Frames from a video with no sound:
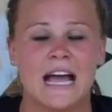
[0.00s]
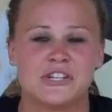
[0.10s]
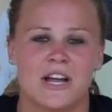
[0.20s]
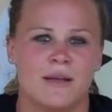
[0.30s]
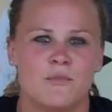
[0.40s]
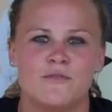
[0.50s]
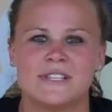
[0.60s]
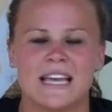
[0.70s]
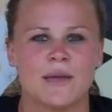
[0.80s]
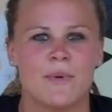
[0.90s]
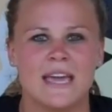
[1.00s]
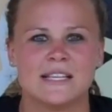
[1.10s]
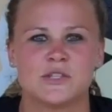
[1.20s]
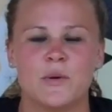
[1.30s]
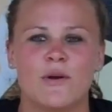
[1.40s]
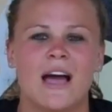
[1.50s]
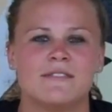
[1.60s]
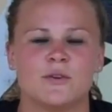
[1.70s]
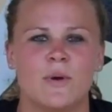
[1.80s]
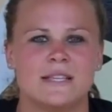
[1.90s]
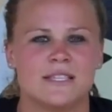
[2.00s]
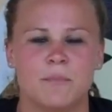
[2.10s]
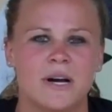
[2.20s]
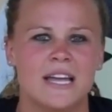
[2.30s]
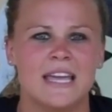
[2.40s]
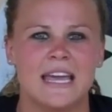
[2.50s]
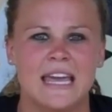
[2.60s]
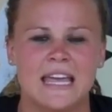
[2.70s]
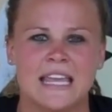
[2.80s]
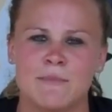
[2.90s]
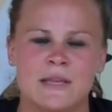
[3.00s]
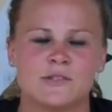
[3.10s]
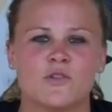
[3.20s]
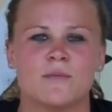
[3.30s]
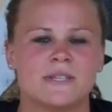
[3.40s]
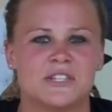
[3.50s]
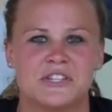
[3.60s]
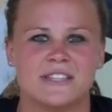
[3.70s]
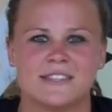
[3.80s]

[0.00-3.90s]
I try to move to second base so we don't have to waste the bunt and get me in scoring position.